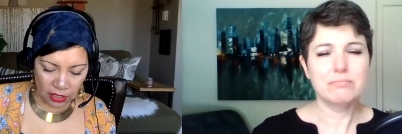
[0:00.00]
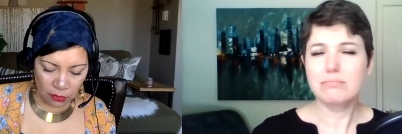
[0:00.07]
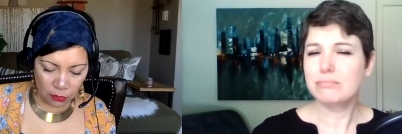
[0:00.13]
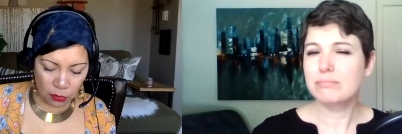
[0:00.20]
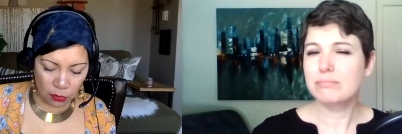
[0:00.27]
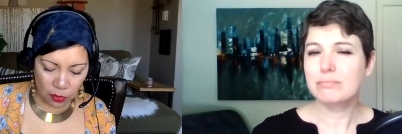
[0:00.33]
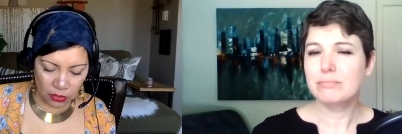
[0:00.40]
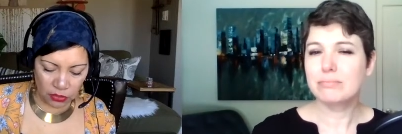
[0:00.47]
Speaker 1: we
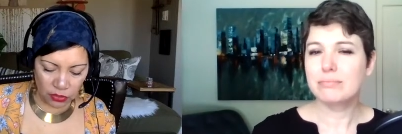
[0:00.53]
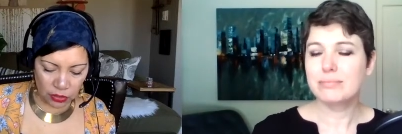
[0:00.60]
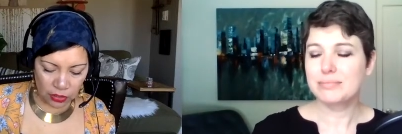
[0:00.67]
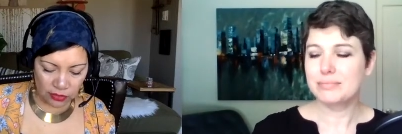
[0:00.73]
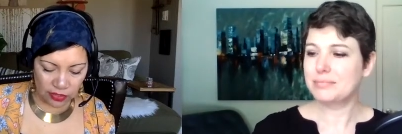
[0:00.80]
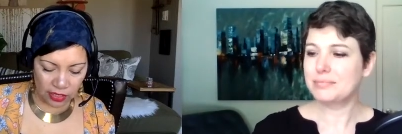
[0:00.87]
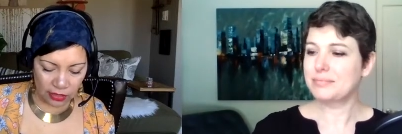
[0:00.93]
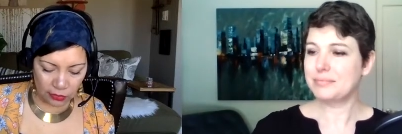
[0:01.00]
want you to
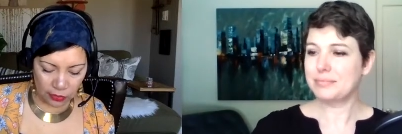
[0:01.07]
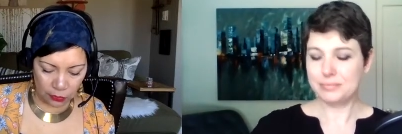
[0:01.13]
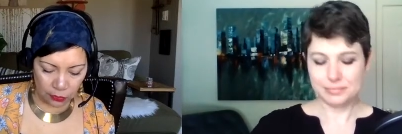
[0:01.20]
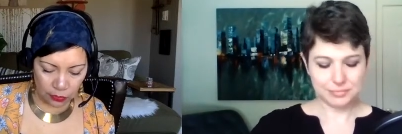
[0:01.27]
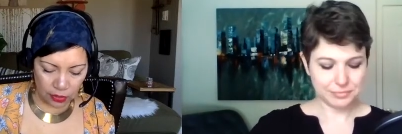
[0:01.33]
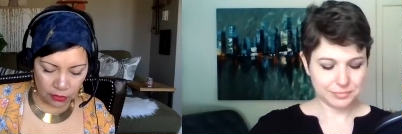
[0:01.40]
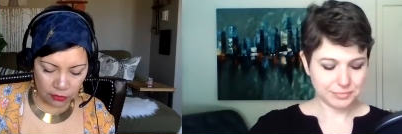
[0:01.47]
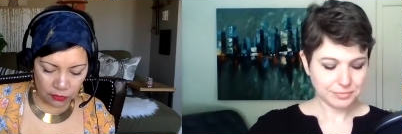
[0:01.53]
take note
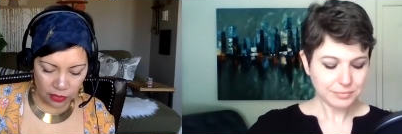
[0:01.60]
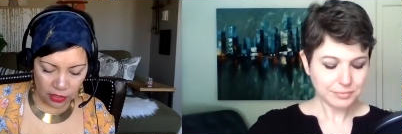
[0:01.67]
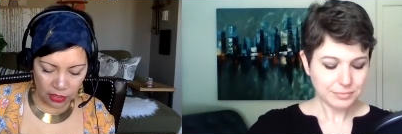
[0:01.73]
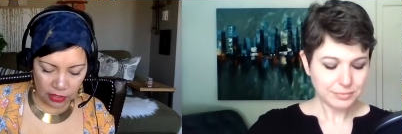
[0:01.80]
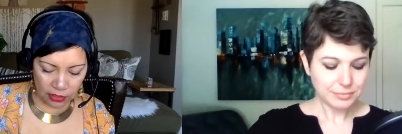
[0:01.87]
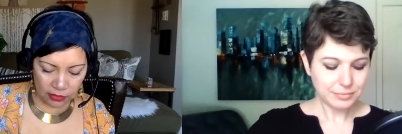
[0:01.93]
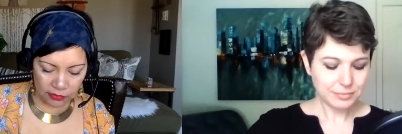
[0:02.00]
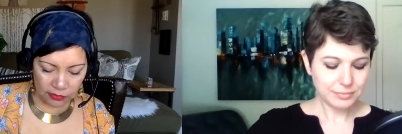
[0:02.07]
of
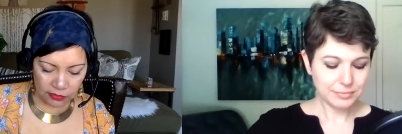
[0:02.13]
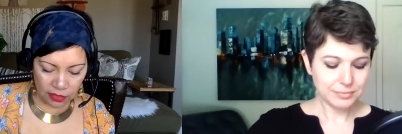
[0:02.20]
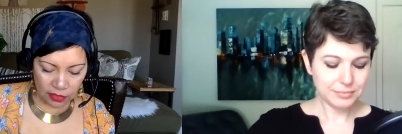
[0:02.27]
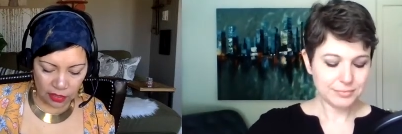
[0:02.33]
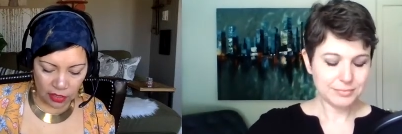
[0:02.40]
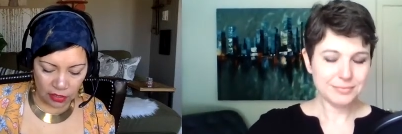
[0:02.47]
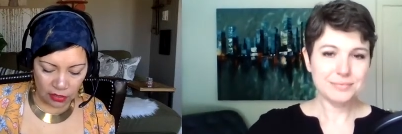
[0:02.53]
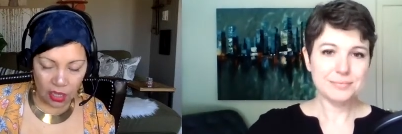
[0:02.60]
is
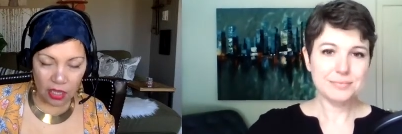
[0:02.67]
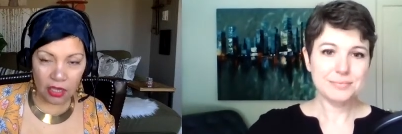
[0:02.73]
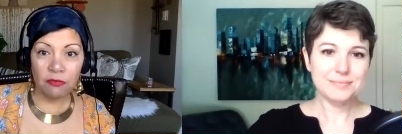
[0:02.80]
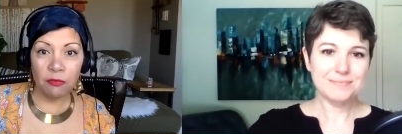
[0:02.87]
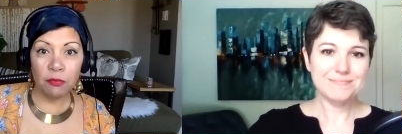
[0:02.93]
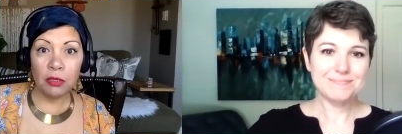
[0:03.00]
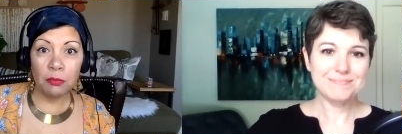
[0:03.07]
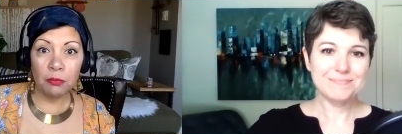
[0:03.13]
a lot of
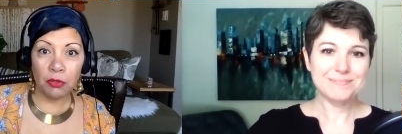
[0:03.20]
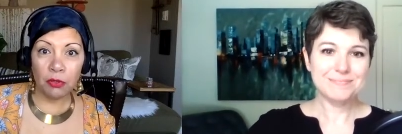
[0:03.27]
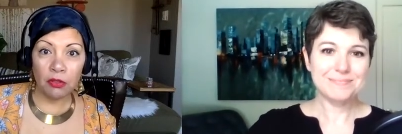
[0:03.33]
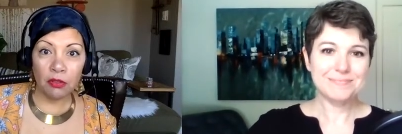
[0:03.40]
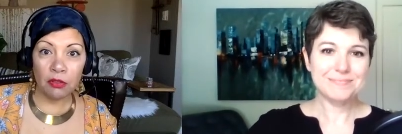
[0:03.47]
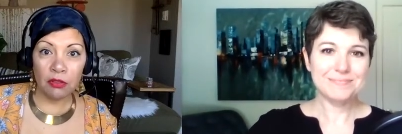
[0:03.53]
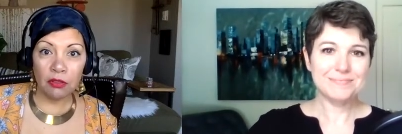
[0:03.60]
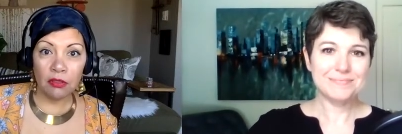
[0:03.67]

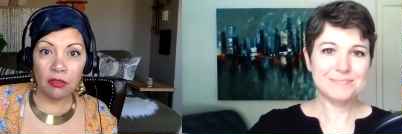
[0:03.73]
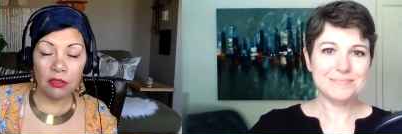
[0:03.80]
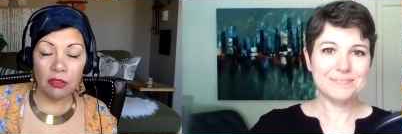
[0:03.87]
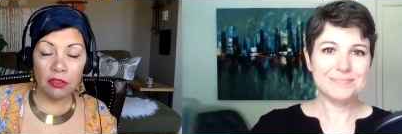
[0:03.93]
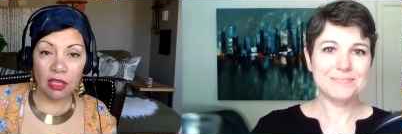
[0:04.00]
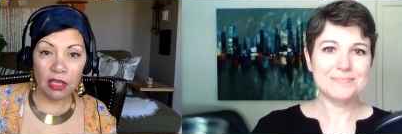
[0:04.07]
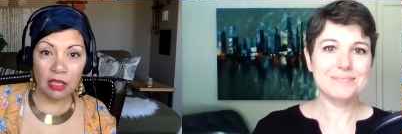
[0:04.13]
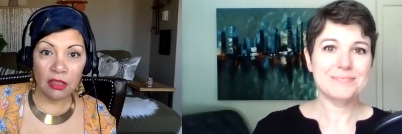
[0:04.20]
people
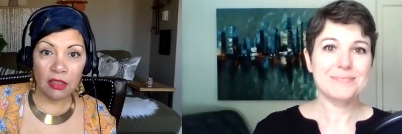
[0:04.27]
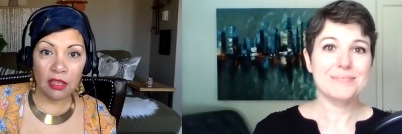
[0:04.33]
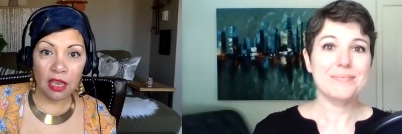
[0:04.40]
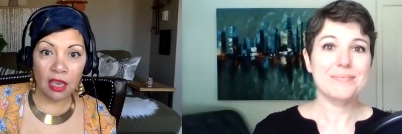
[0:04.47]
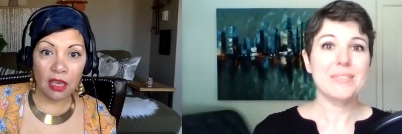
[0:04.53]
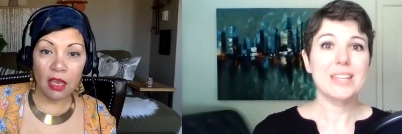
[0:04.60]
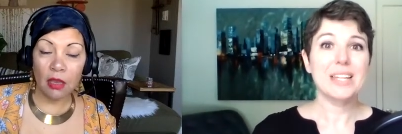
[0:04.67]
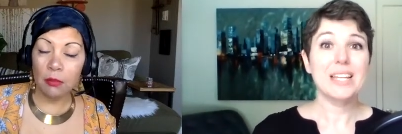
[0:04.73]
think
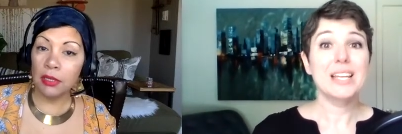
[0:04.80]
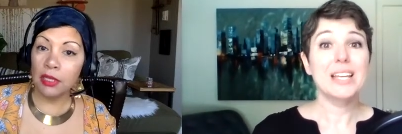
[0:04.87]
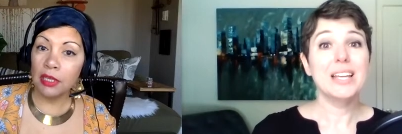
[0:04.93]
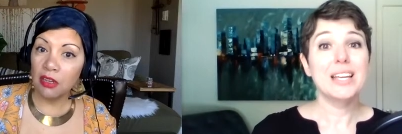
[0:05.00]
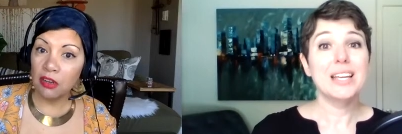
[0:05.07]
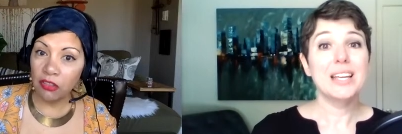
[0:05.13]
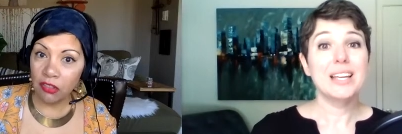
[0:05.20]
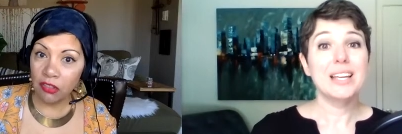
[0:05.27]
that I'm going to
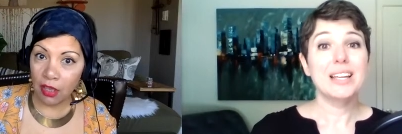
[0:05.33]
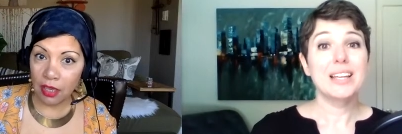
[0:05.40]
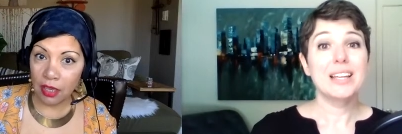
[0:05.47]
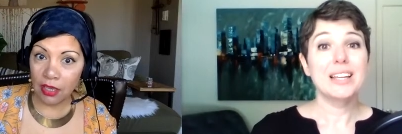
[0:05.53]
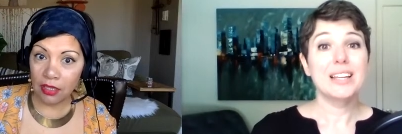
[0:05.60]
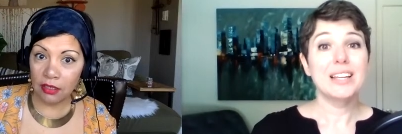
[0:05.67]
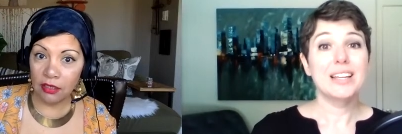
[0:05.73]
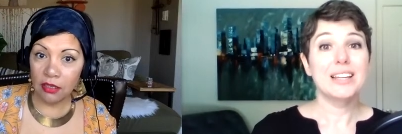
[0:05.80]
get
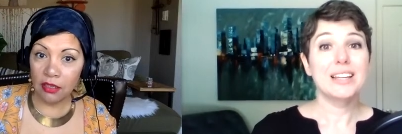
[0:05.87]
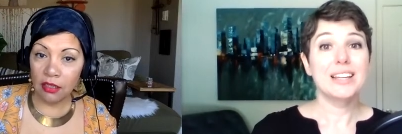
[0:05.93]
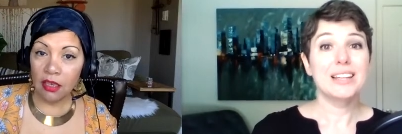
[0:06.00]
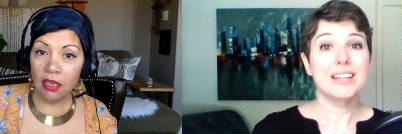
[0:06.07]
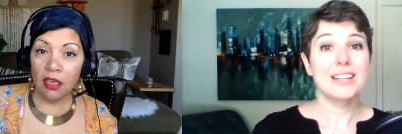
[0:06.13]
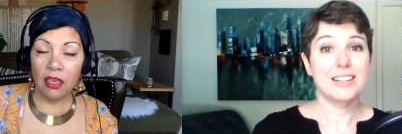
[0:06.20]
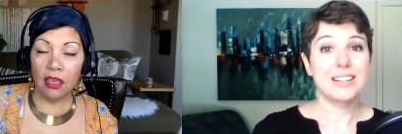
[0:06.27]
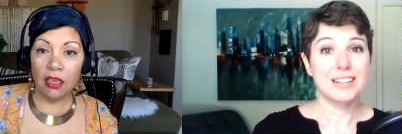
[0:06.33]
online
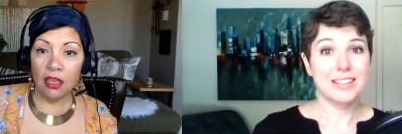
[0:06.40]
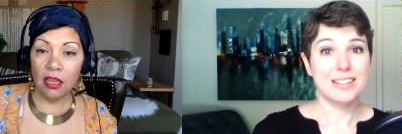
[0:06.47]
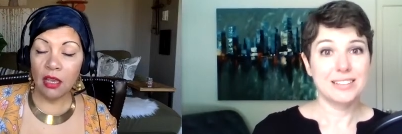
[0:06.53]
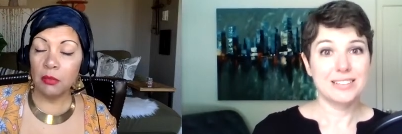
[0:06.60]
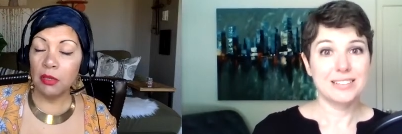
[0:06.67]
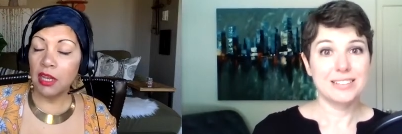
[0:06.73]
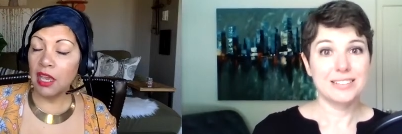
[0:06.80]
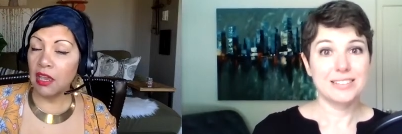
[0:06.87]
and I'm
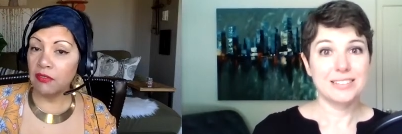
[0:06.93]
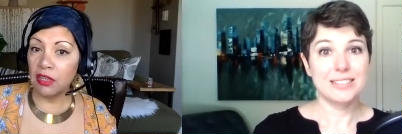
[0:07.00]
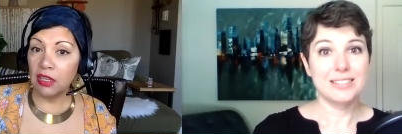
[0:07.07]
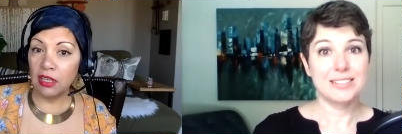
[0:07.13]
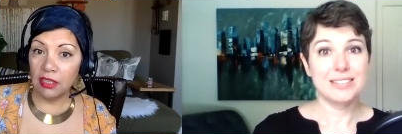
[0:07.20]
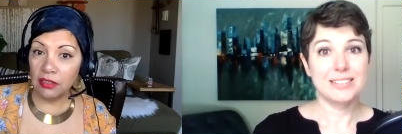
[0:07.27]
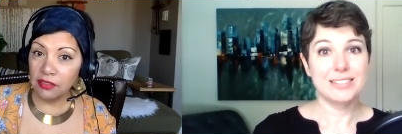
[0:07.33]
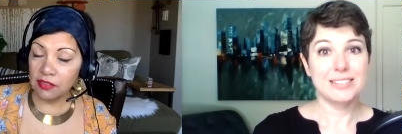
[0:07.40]
going to have an
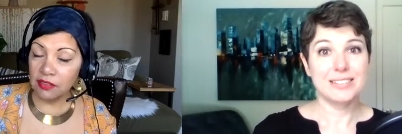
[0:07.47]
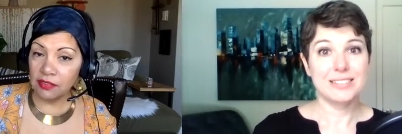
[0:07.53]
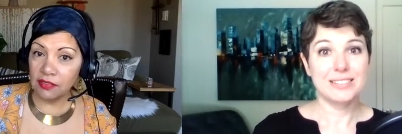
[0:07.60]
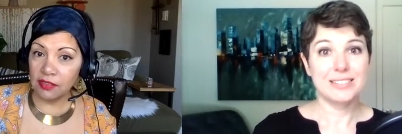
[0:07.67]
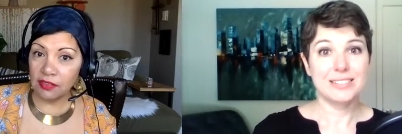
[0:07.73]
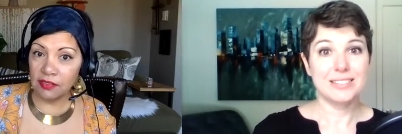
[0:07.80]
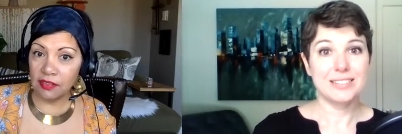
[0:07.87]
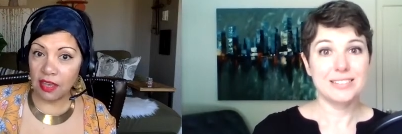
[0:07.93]
instant
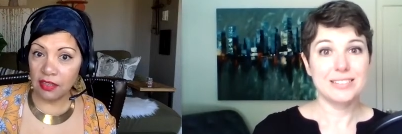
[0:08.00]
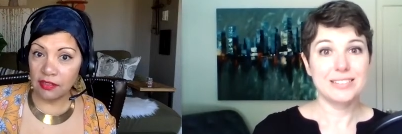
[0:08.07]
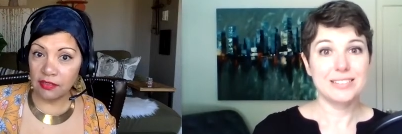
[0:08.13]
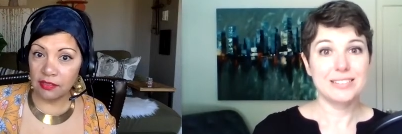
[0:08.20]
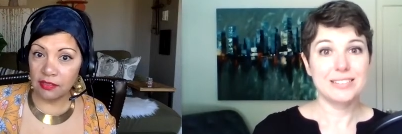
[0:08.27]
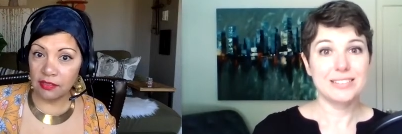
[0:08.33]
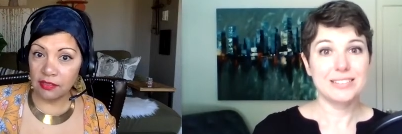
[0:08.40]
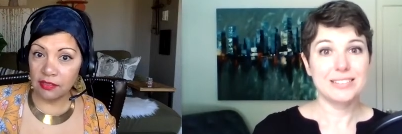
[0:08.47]
success.